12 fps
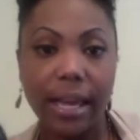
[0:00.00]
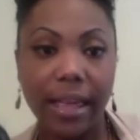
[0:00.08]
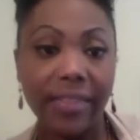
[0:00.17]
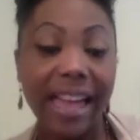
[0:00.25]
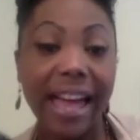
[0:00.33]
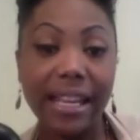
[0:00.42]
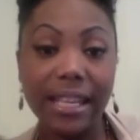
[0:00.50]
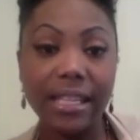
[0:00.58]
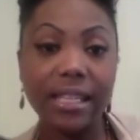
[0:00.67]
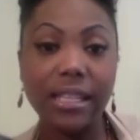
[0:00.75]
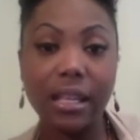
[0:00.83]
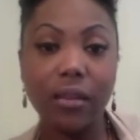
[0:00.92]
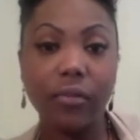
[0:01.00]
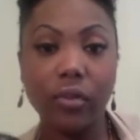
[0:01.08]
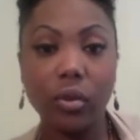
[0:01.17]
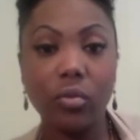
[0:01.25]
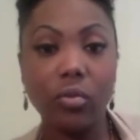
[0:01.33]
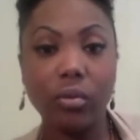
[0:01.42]
And that is if
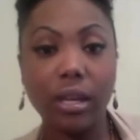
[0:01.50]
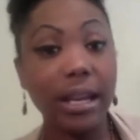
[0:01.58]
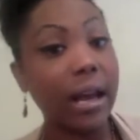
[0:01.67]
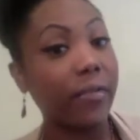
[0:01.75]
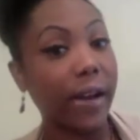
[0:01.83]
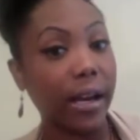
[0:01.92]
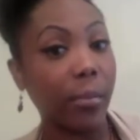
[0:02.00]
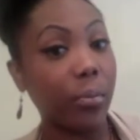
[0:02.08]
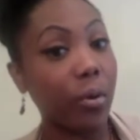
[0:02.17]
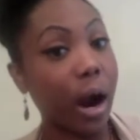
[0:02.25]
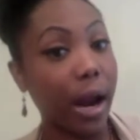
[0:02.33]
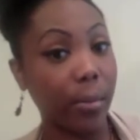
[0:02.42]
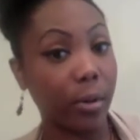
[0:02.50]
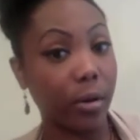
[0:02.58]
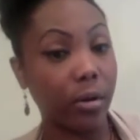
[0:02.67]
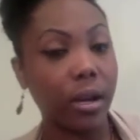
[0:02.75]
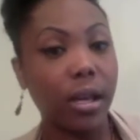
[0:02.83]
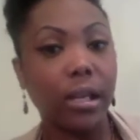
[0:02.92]
you cannot find a
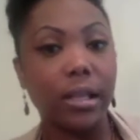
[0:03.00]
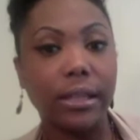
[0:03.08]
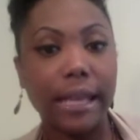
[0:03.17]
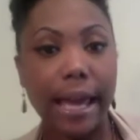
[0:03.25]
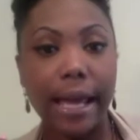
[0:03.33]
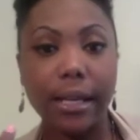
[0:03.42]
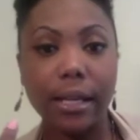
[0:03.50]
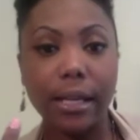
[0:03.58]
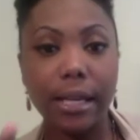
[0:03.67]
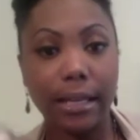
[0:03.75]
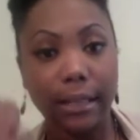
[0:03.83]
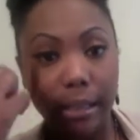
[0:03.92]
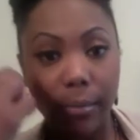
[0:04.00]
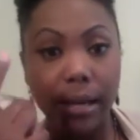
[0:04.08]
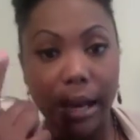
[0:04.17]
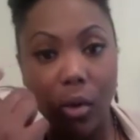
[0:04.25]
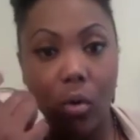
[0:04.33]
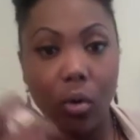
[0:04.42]
primer that can
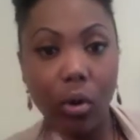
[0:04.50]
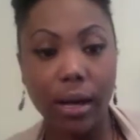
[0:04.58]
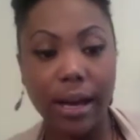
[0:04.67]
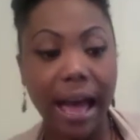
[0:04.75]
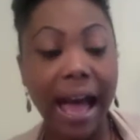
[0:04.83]
eliminate oil.